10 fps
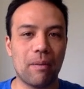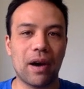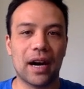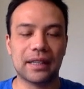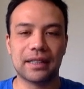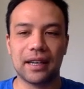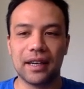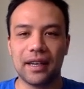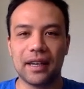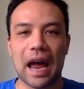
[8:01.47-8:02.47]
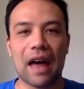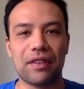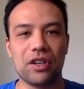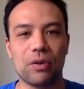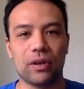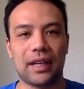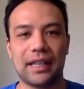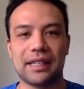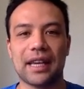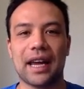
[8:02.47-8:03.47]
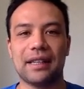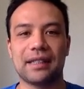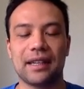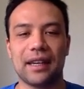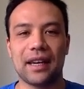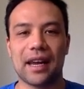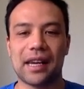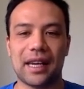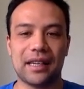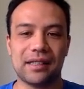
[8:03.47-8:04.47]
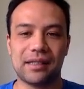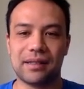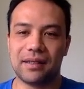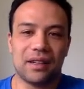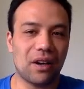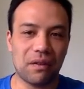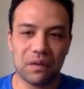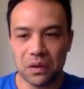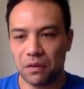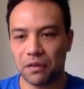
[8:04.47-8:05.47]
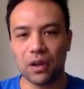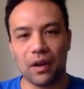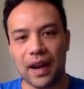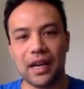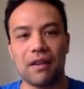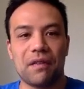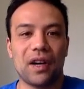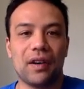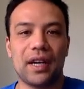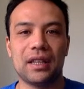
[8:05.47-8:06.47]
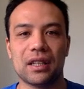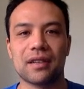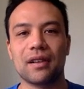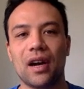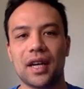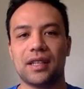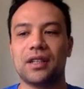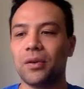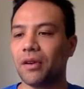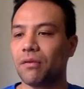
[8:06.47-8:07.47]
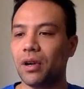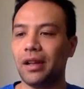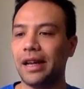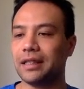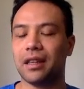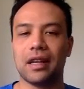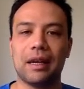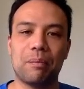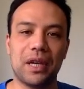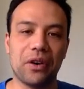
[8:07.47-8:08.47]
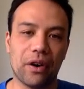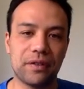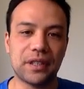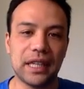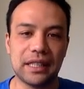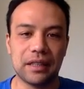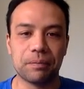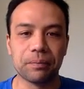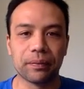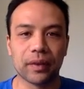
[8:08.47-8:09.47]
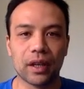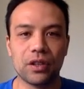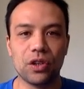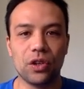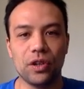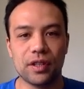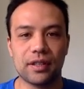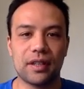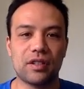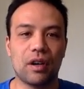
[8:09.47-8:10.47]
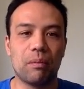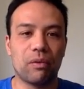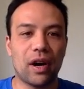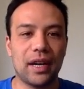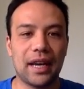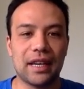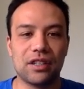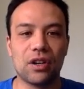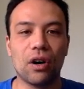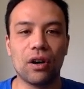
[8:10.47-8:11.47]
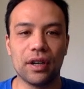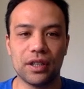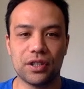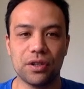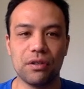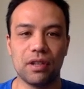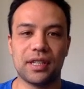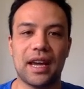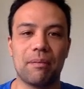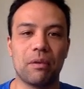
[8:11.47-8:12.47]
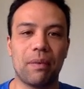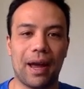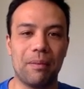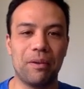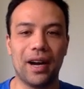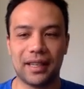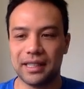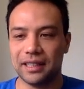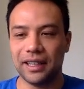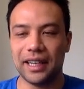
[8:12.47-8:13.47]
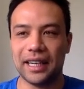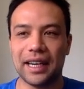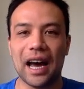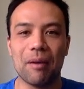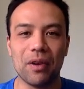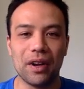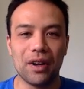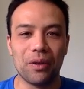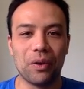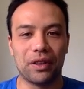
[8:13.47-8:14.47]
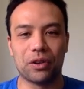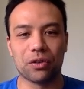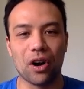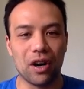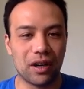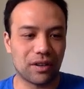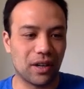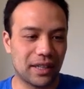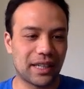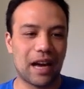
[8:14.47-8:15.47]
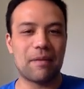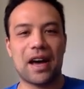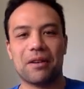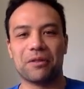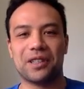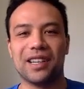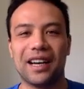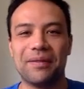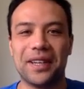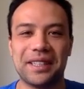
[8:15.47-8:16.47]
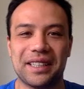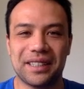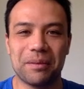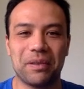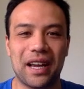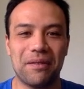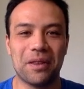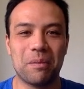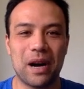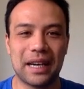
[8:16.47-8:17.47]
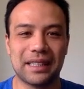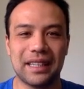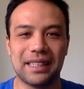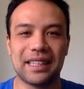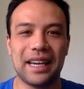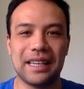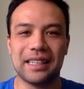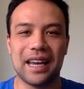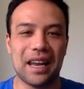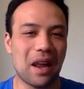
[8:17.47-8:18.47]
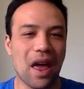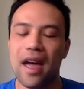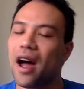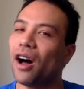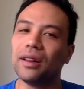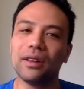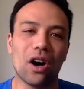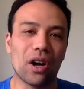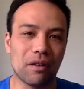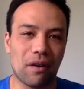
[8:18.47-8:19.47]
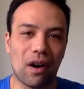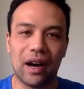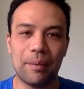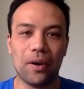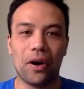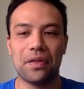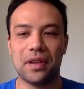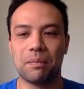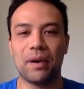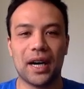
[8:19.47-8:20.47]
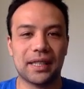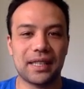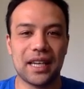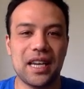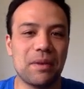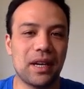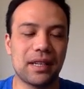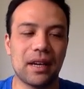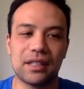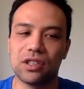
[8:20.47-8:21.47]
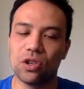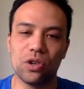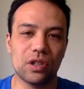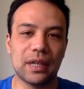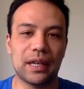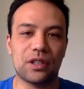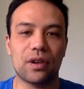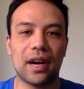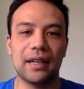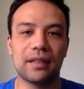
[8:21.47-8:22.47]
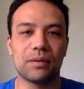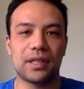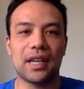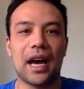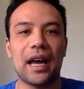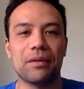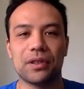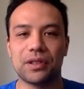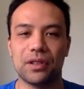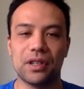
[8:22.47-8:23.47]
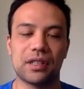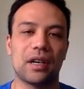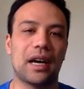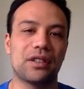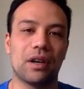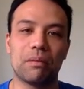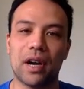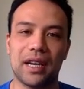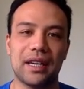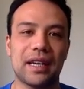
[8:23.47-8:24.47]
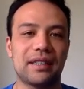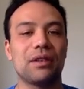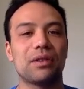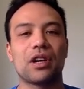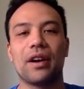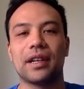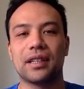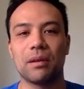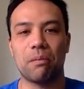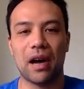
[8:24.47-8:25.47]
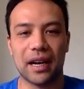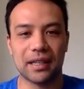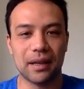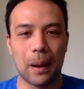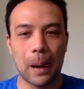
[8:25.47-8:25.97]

Bucks at the New Orleans Saints. And, if you follow NFL in the slightest, you would have realized that the big offseason news is that Tom Brady has gone to the Tampa Bay Bucks. He's linking up with Gronk. Gronk's come out of retirement to play for the Bucks this season, and a lot of hype on this Bucks team. As soon as that trade was done, or as soon as Tom Brady announced that he was going to the Bucks,